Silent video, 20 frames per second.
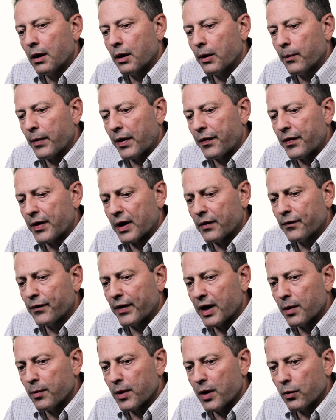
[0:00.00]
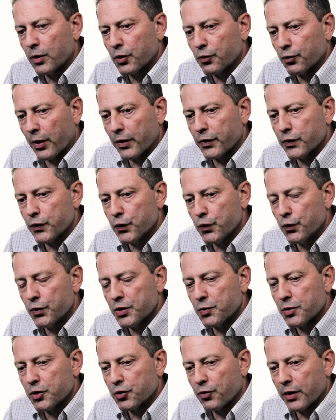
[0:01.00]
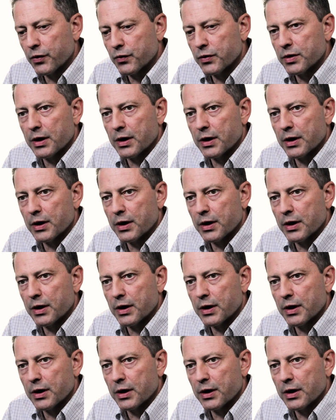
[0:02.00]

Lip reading: I think at Fannie Mae what we try to do is we try